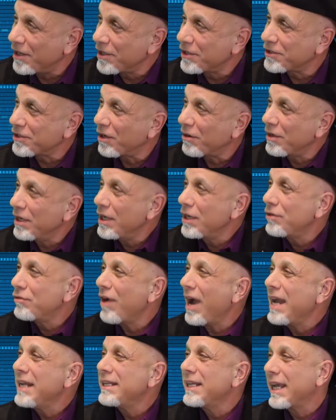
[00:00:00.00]
So
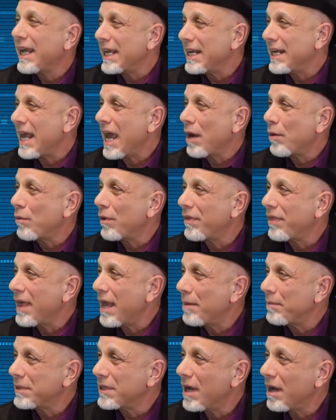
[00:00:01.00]
trying to connect with
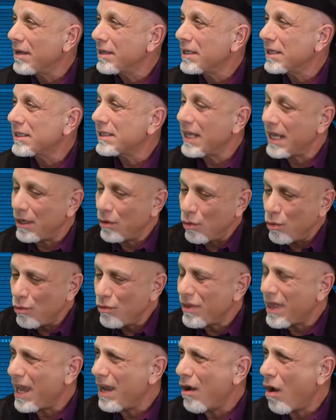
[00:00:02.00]
them to understand
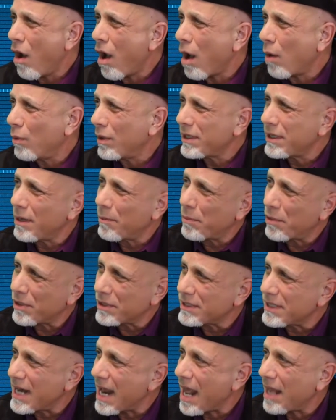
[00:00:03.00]
who they are, what their
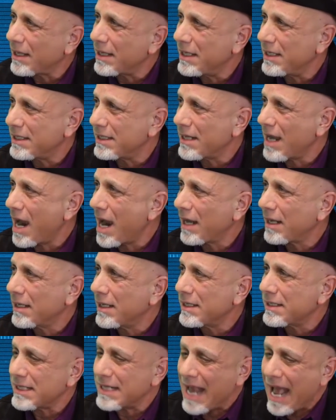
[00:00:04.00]
personality style
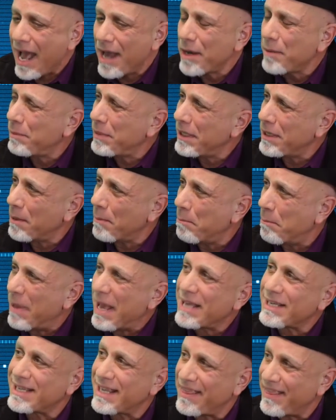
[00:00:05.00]
is, and how to be the
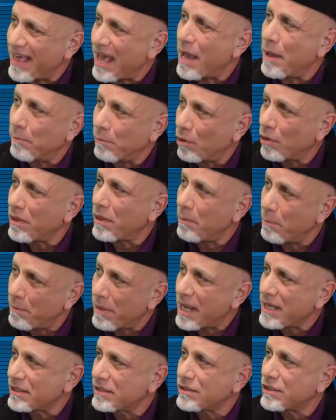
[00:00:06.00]
best them or the
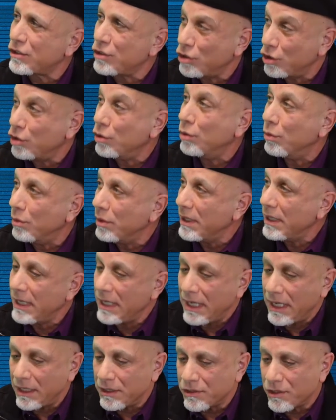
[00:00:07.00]
best you
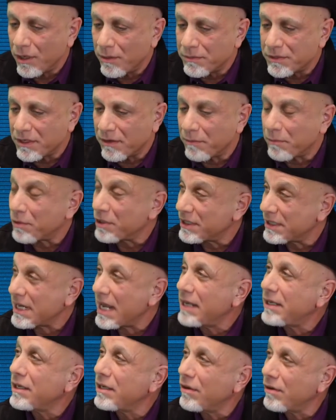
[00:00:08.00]
in terms of
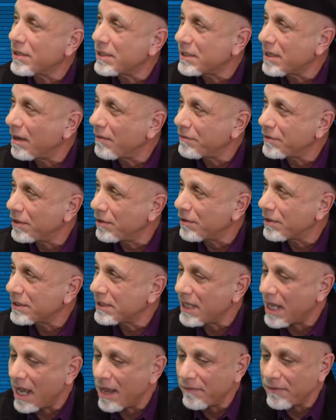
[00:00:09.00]
presenting yourself to your
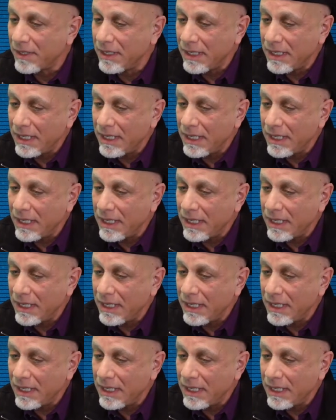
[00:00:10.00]
staff,